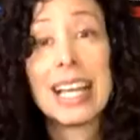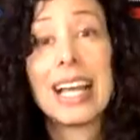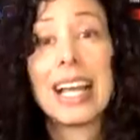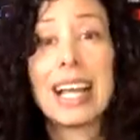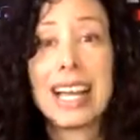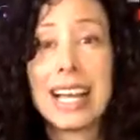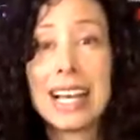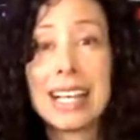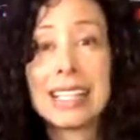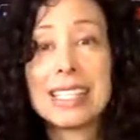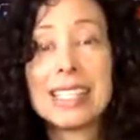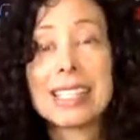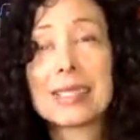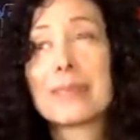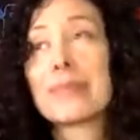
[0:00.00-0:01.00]
and
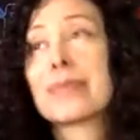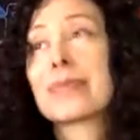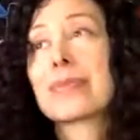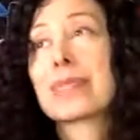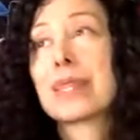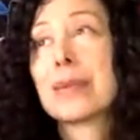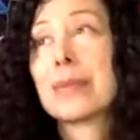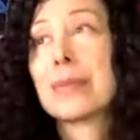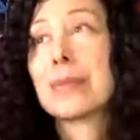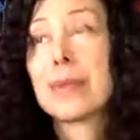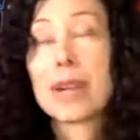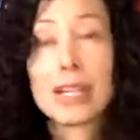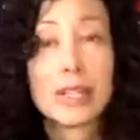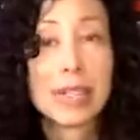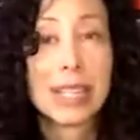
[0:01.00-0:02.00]

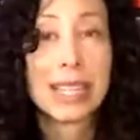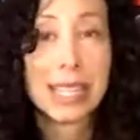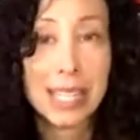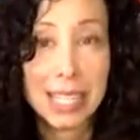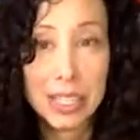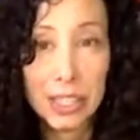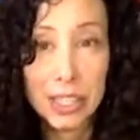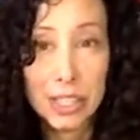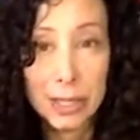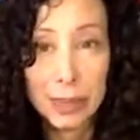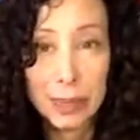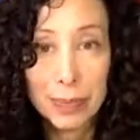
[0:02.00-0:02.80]
Margaret Lynch.